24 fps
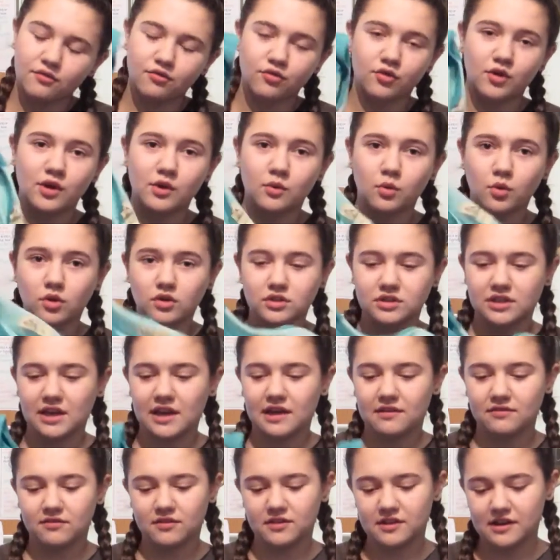3/4
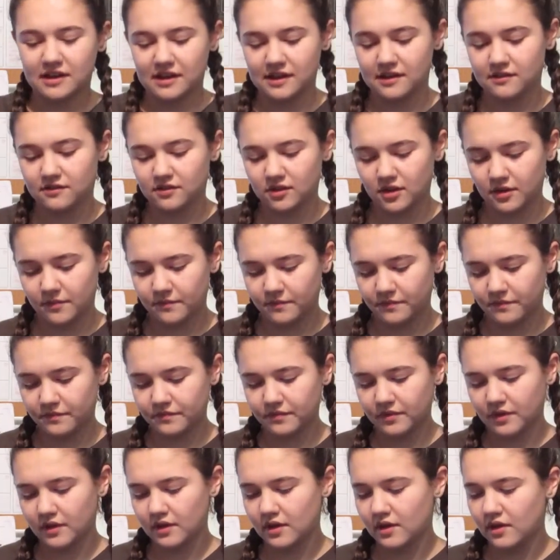length sleeves
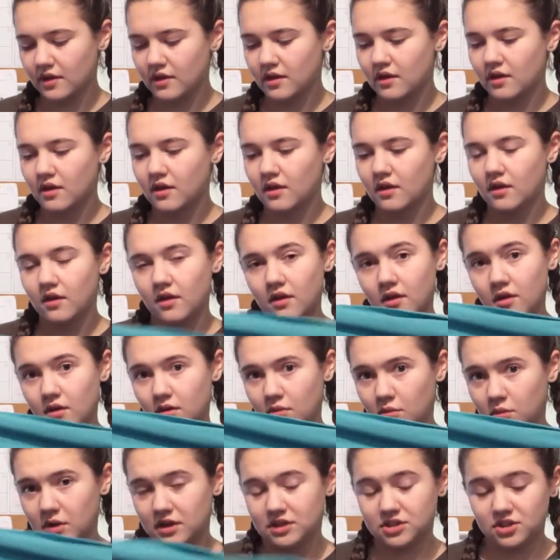
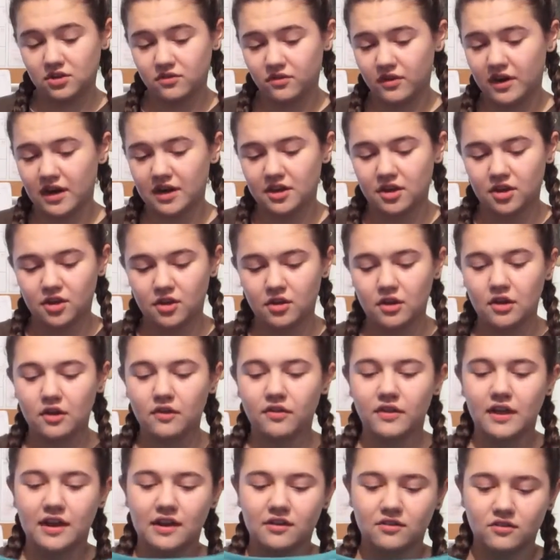which are really cute.
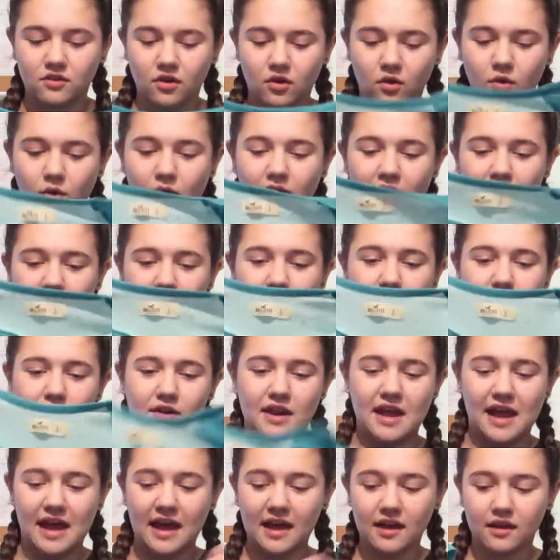Then it's got quite a low
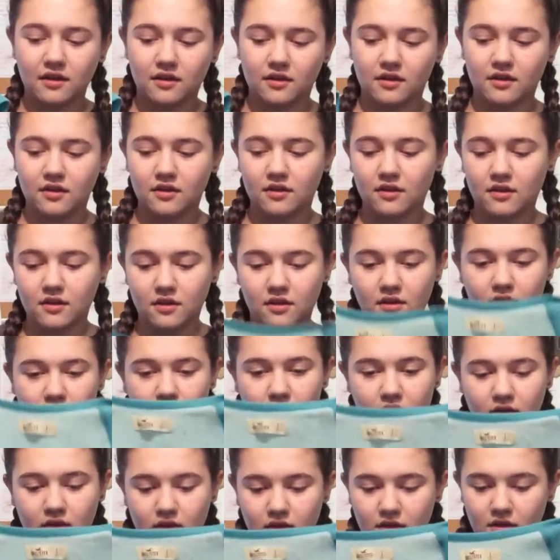neck,
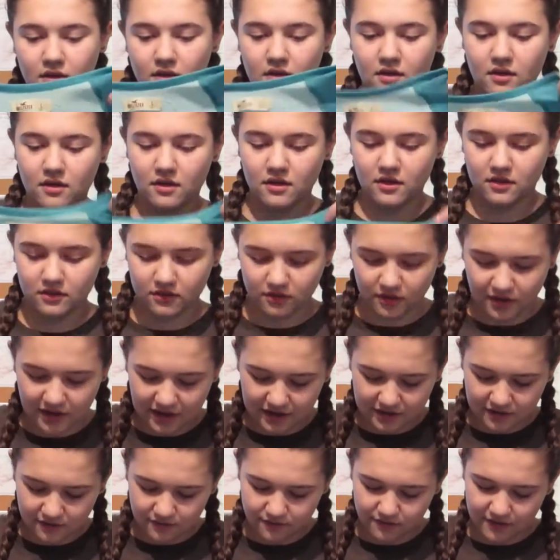it's got
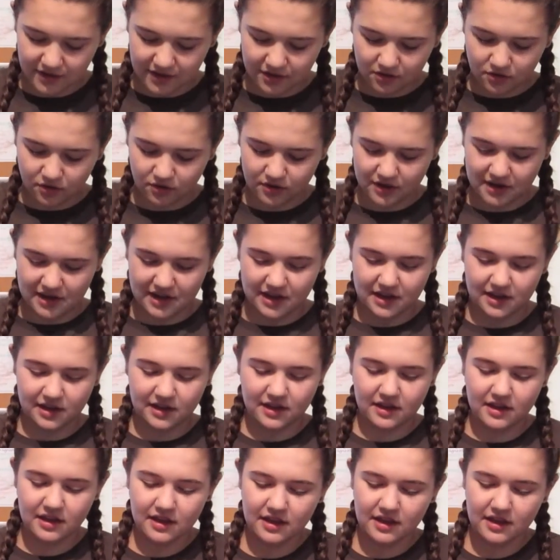like a V-cut neck,